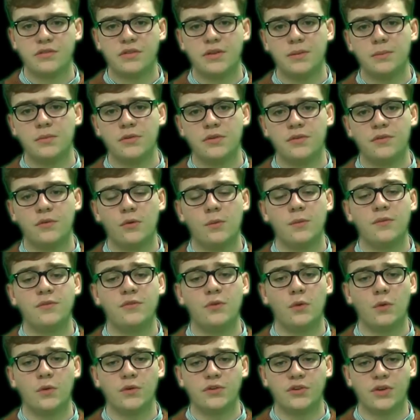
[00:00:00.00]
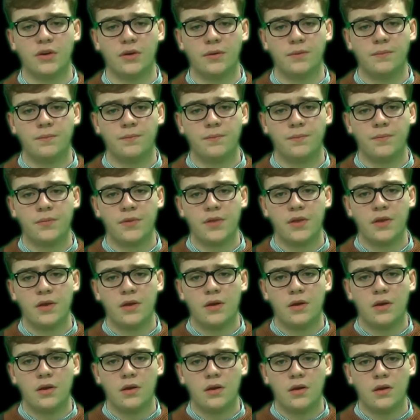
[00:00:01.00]
resembles a form of torture,
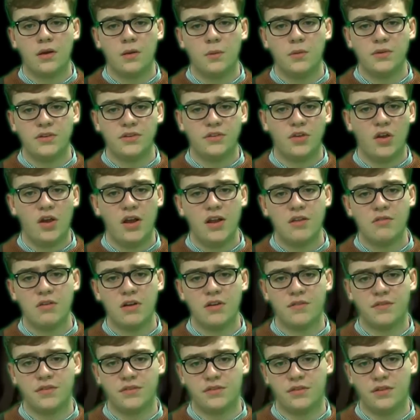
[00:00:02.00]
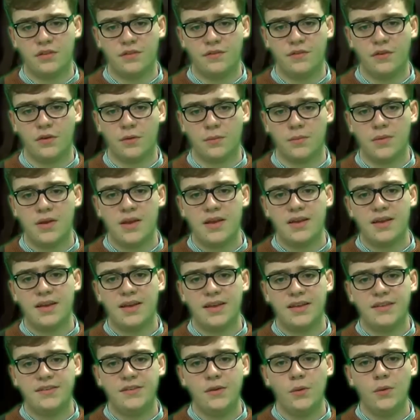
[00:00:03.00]
which is highly relevant to the film,
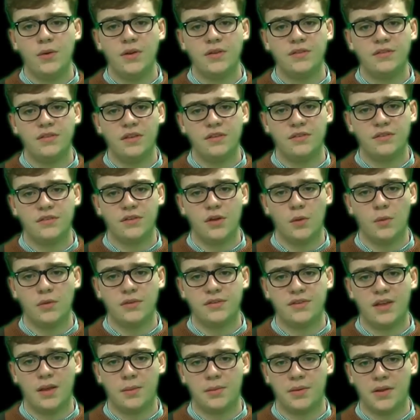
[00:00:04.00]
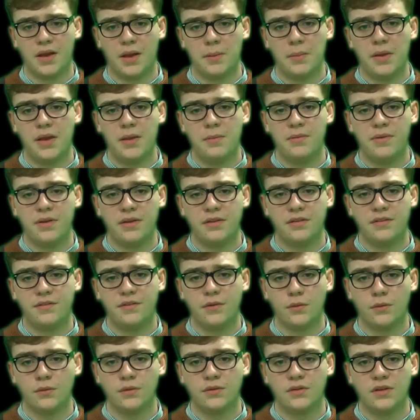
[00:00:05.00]
as the audience doesn't know what is happening and may begin to
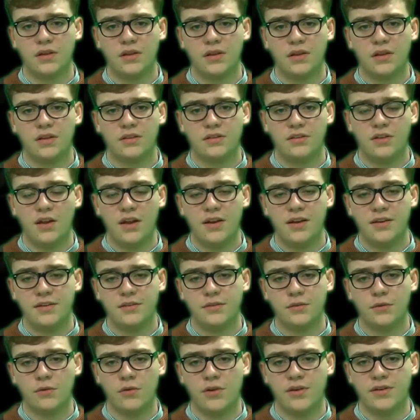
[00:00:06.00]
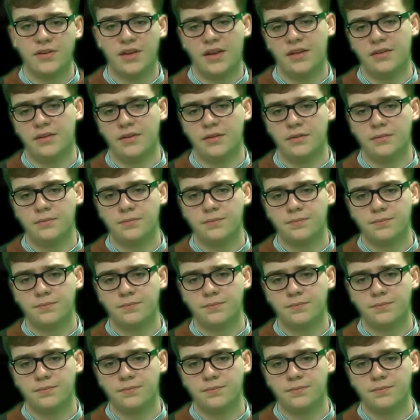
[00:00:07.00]
feel slightly disorientated.